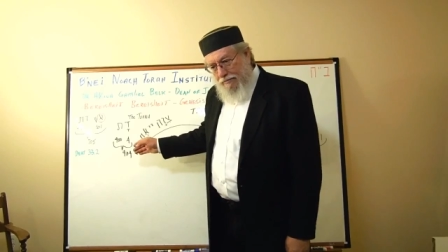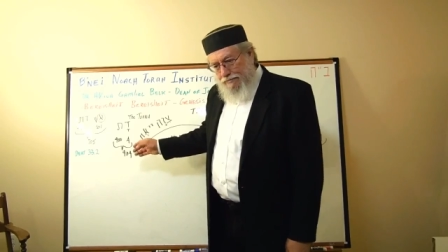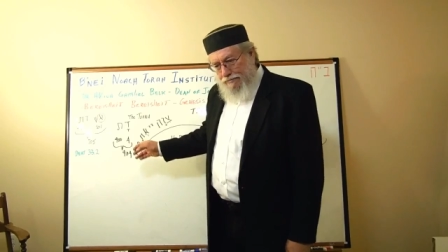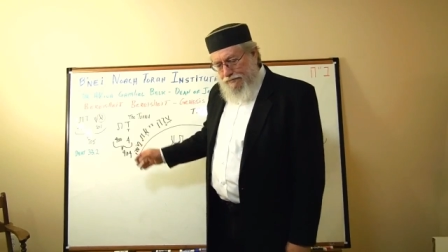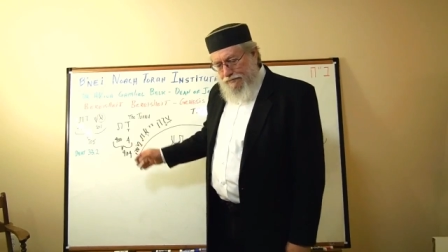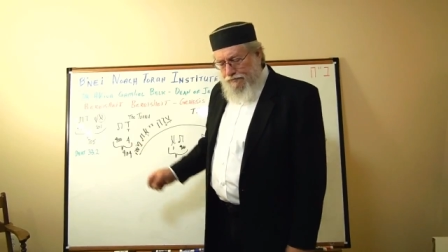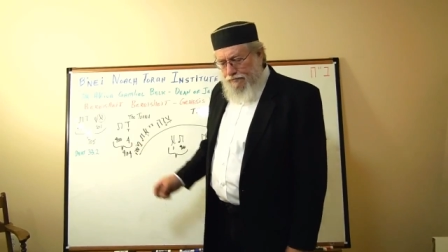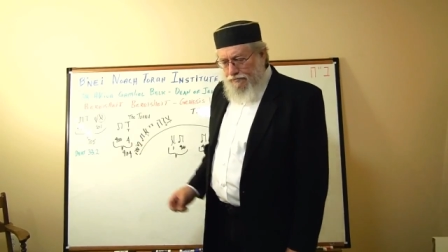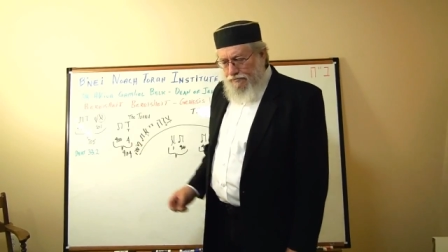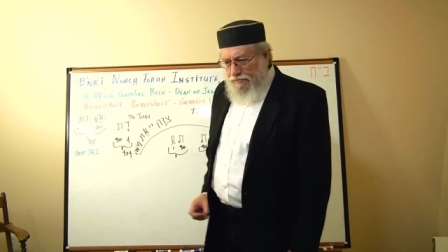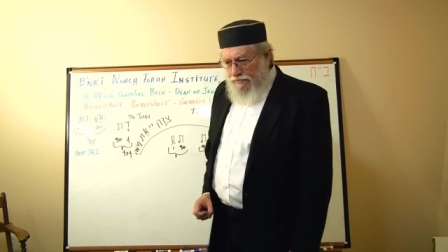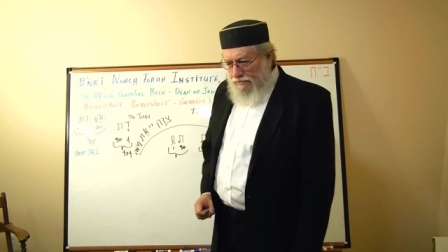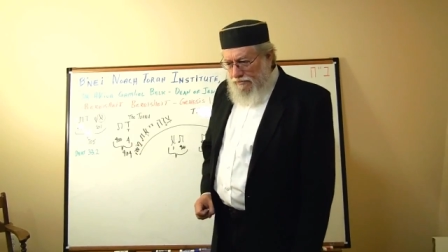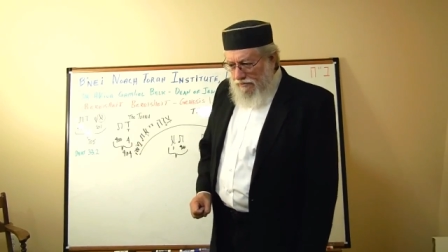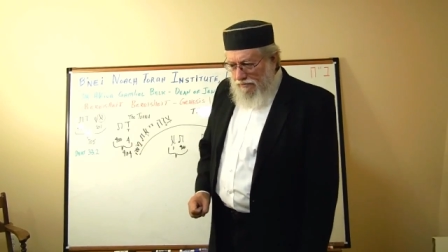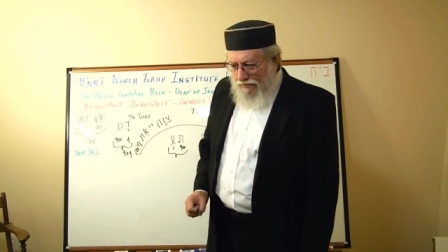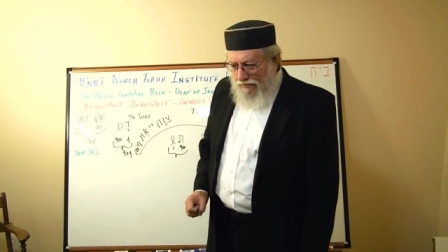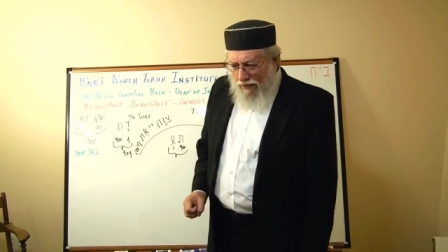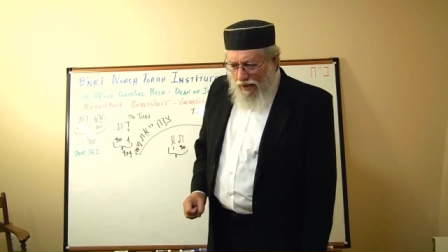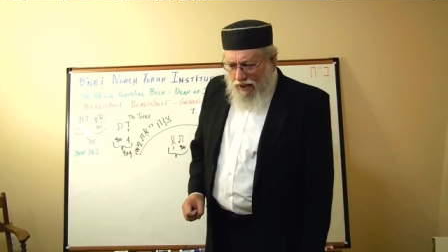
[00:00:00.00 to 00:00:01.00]
him.
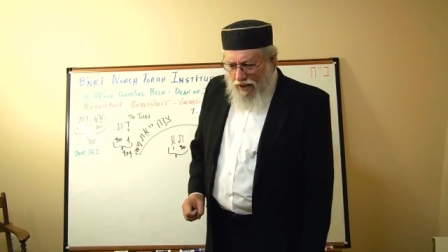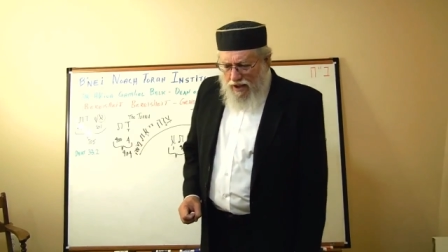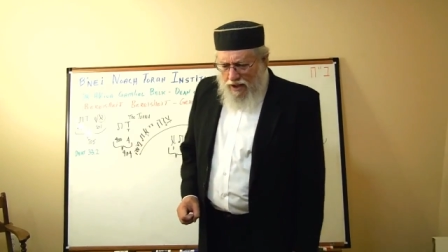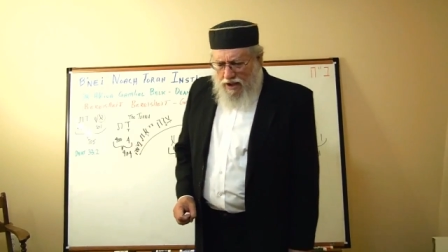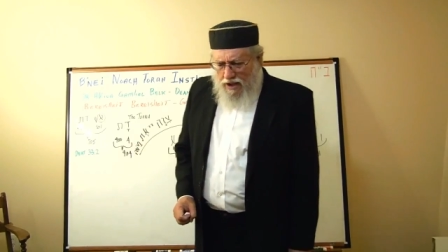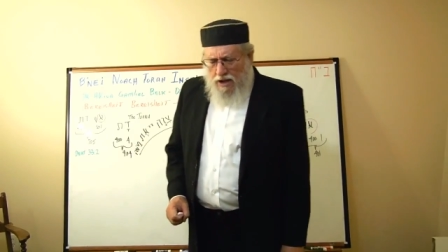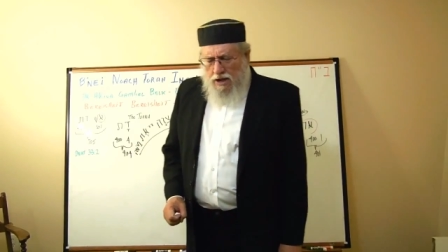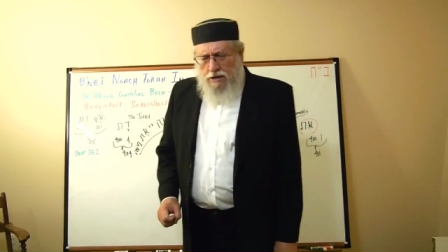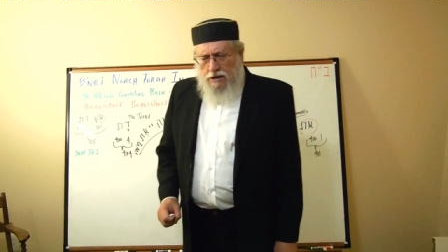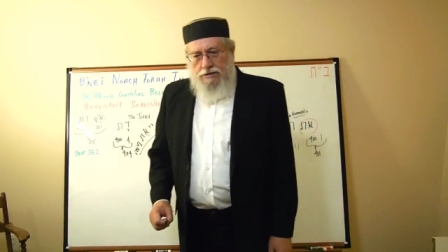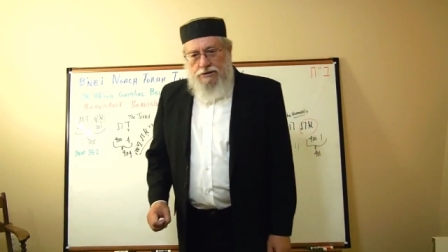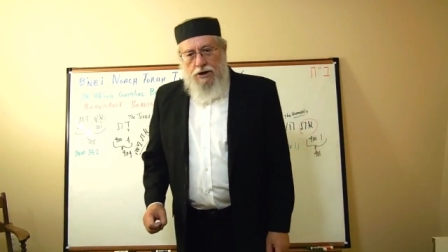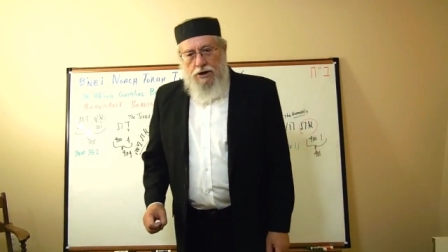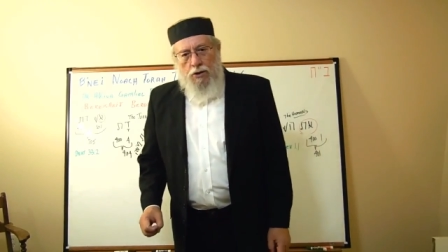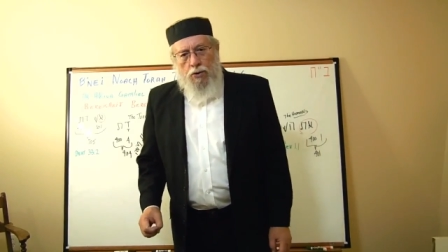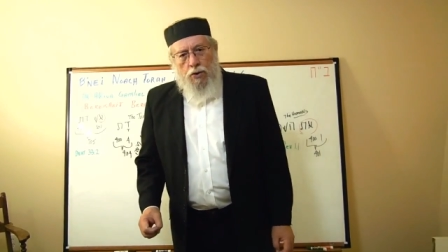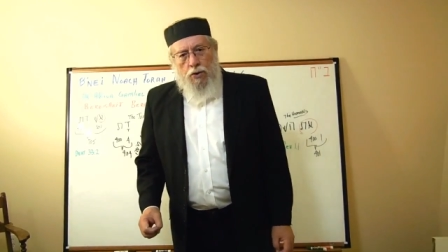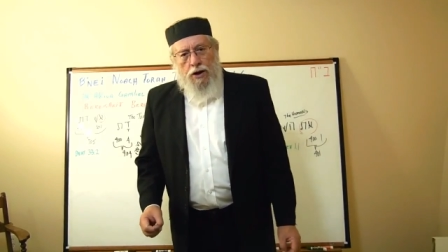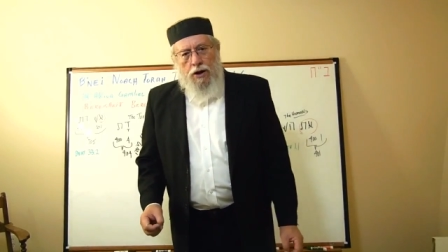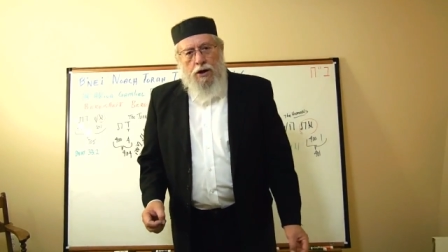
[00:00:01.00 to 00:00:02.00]

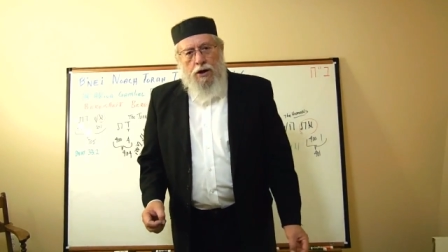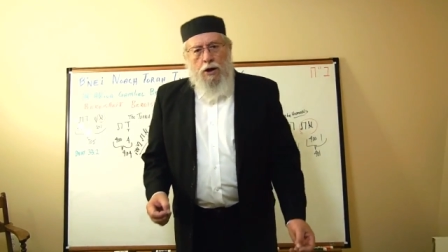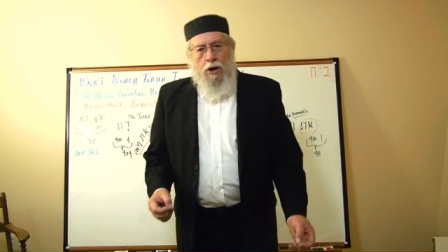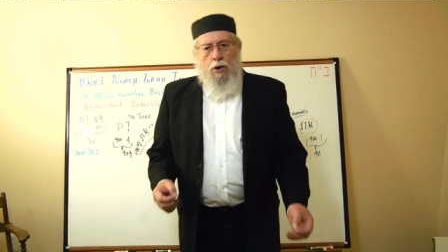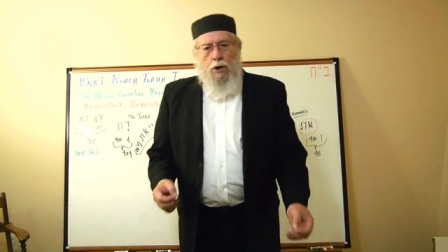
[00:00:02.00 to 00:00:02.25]
So